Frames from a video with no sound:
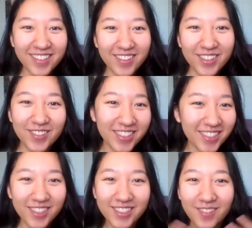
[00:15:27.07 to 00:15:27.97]
So it's
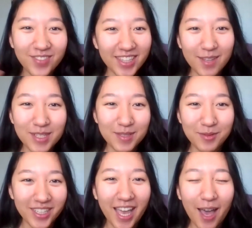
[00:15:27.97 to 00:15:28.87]
still something that makes me
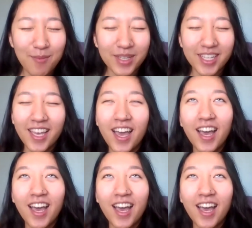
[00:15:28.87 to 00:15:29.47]
really happy.